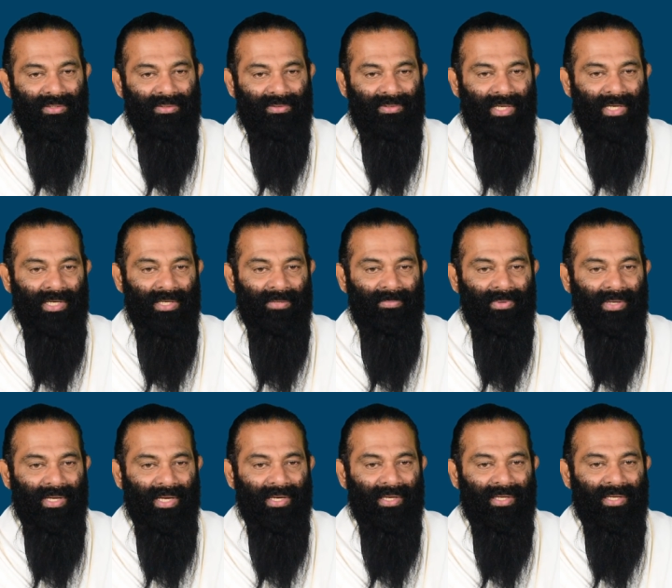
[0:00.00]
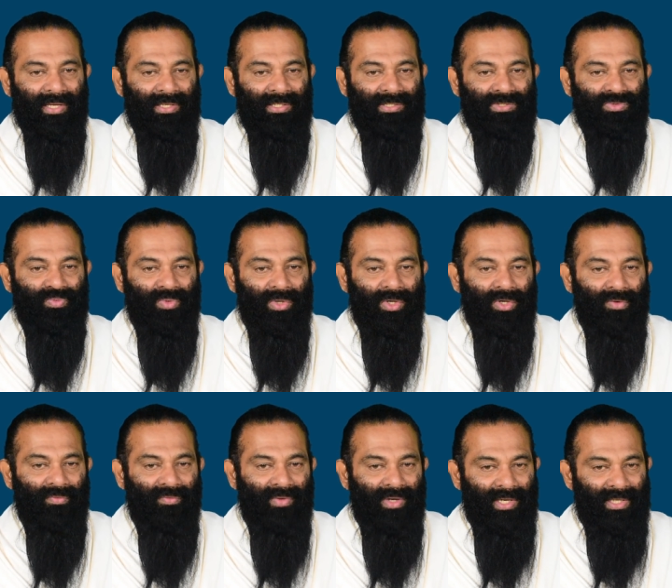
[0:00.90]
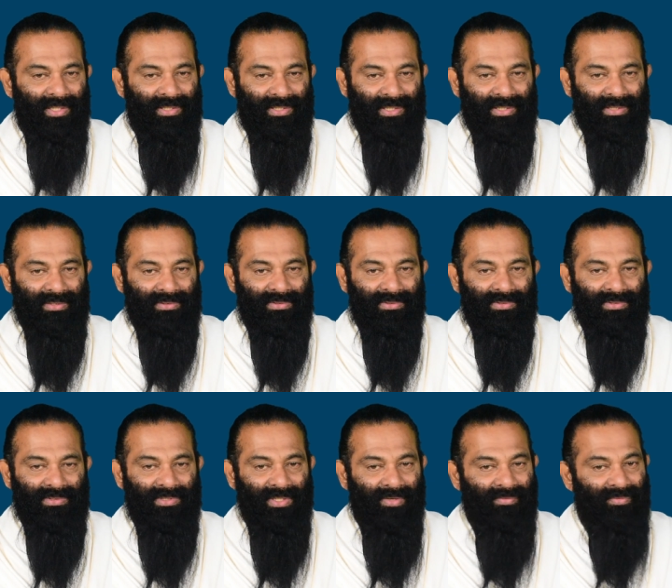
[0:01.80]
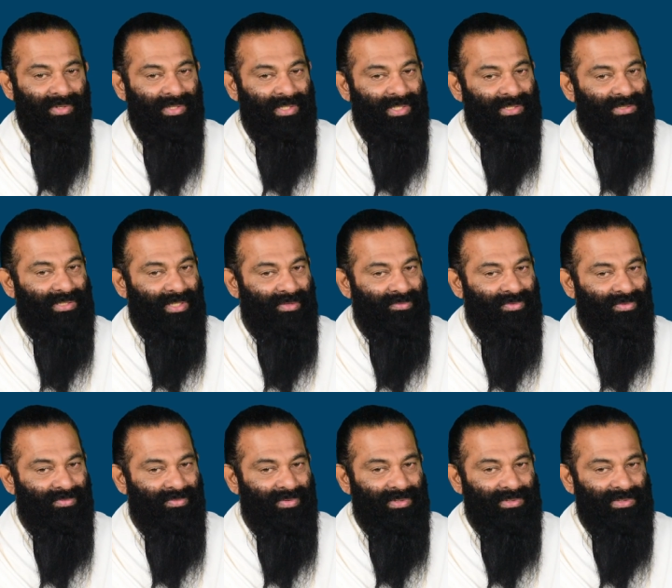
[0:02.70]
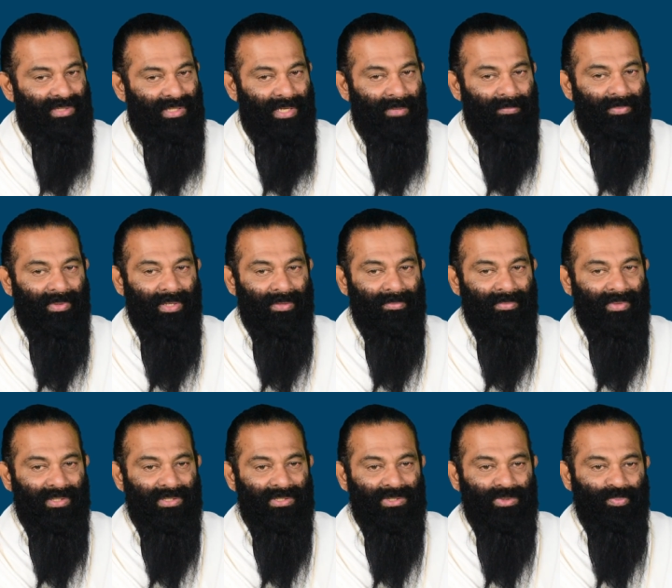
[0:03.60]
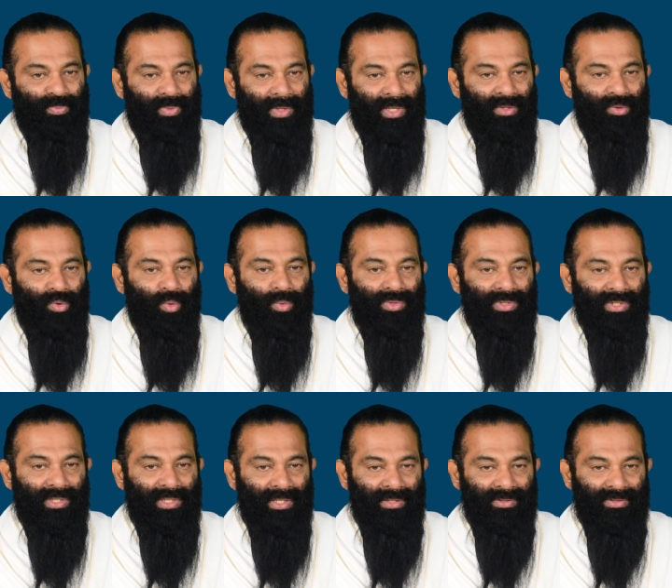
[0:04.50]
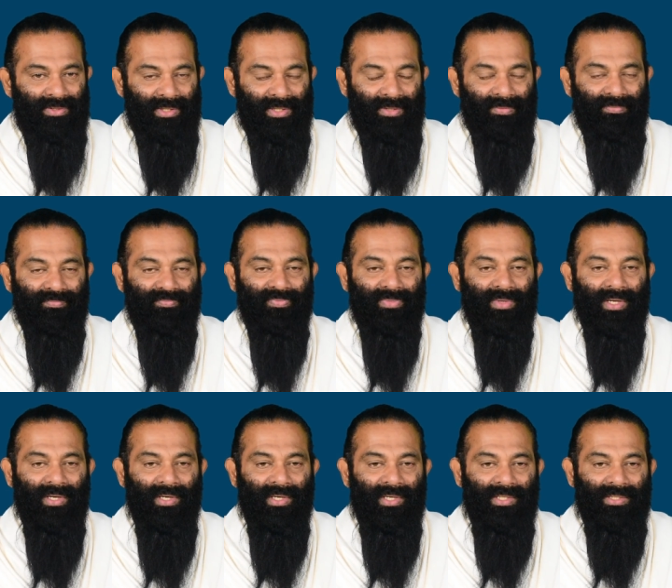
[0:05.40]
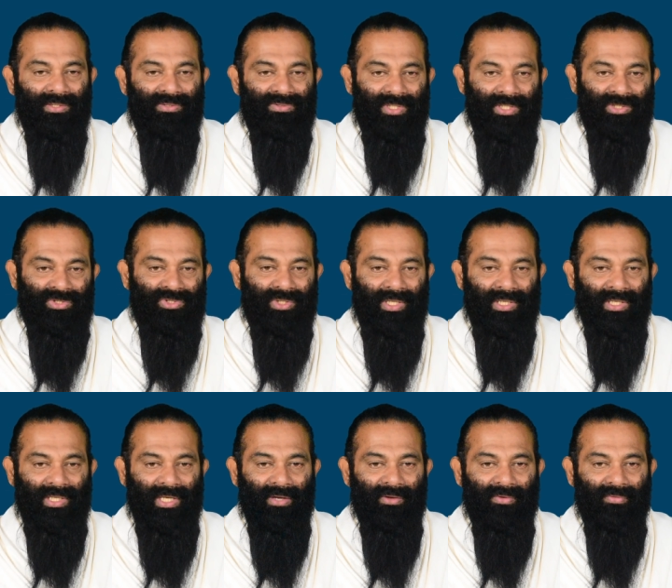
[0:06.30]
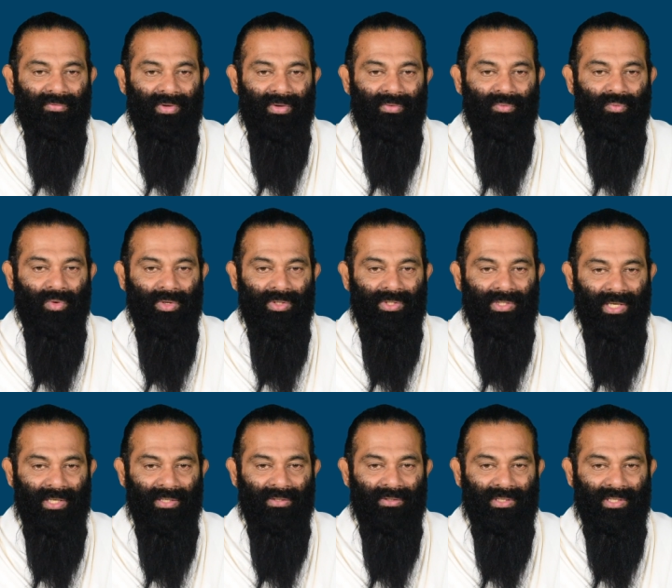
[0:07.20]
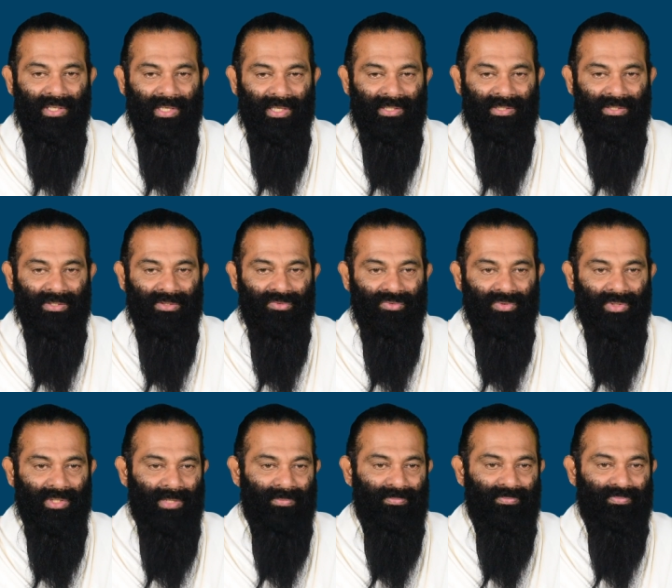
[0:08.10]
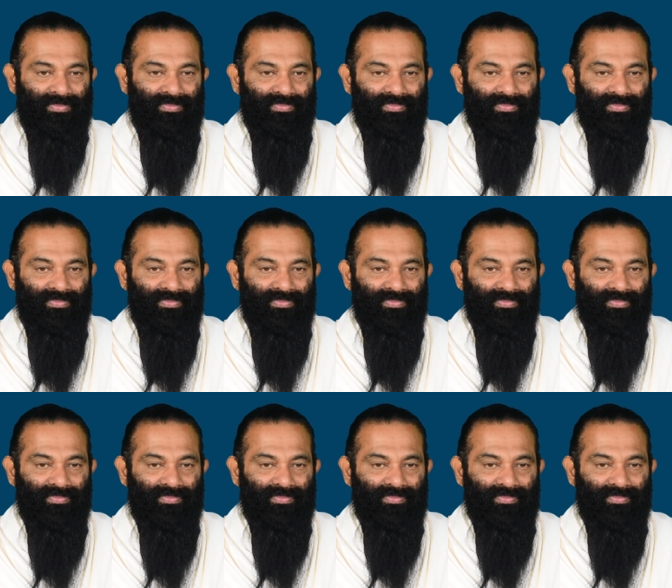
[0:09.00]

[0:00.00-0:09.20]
Then he began again his work of collecting. Several years afterwards, an epidemic spread over the country. Tetsugen gave away what he had collected to help